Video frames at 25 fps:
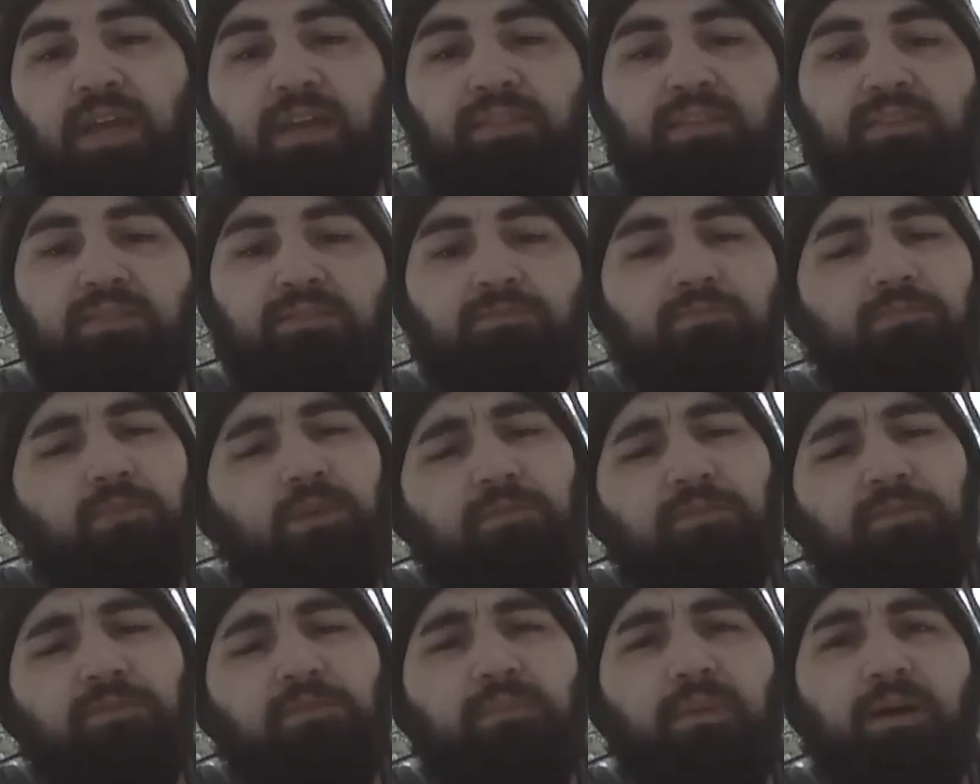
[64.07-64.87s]
head that's
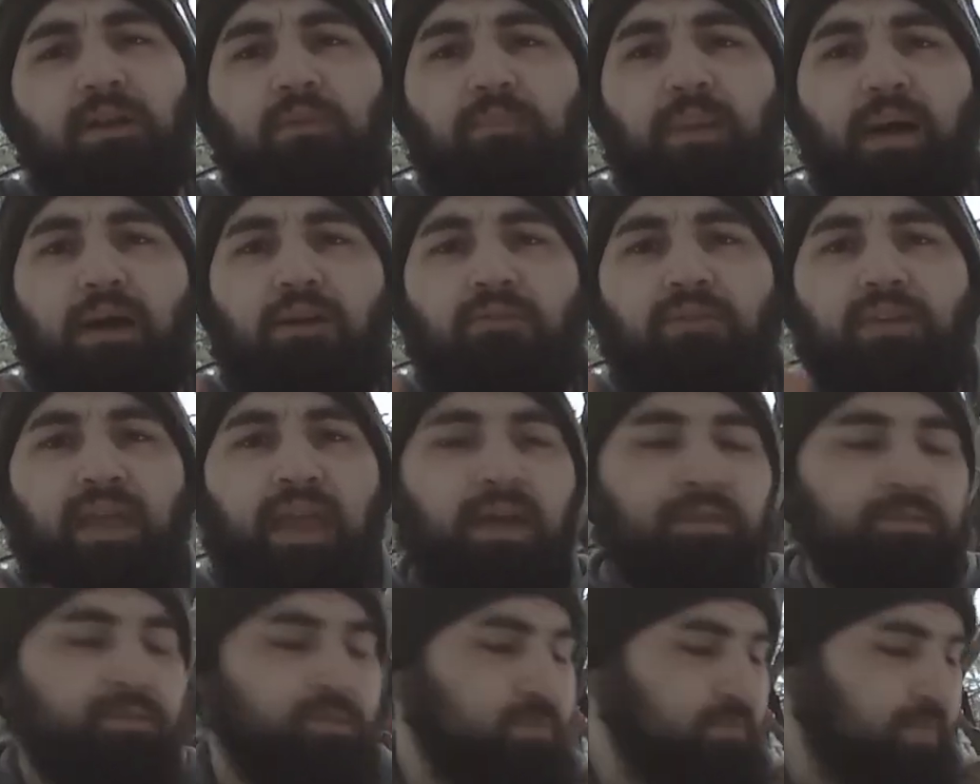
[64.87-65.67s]
roughly about 1.5
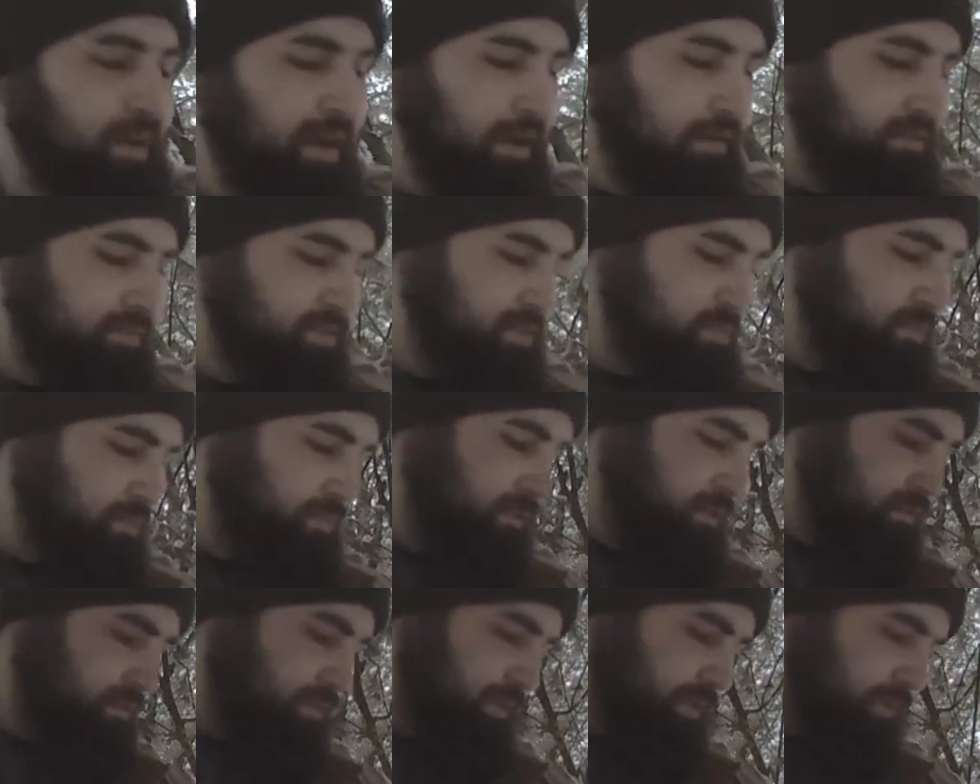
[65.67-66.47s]
pounds, 2 pounds,
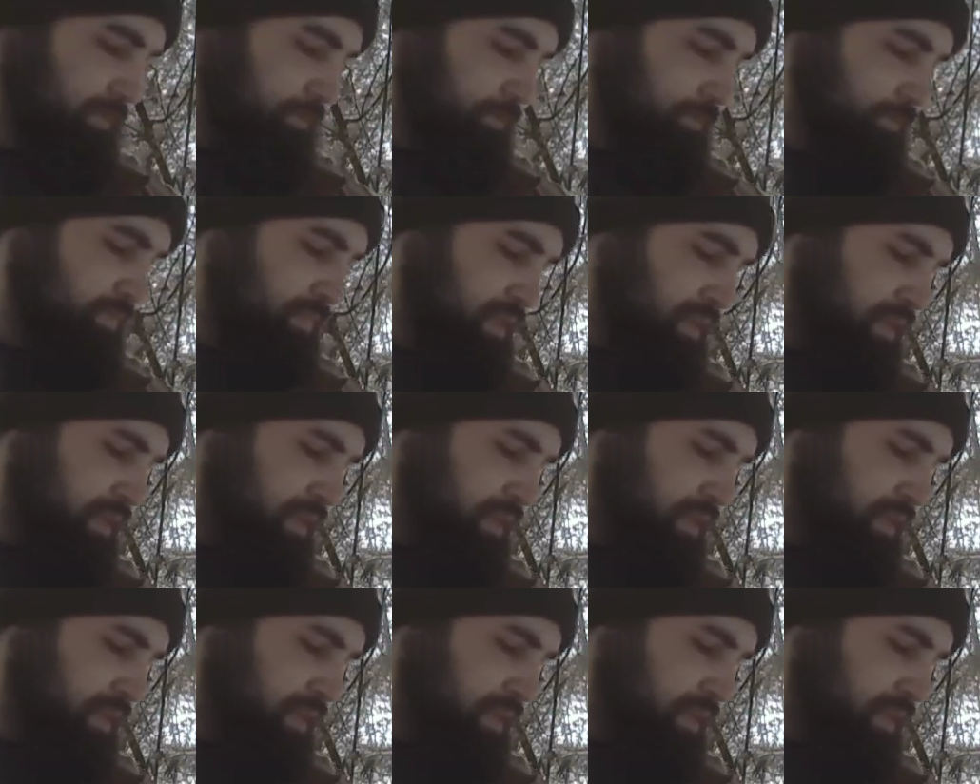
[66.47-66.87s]
somewhere around there.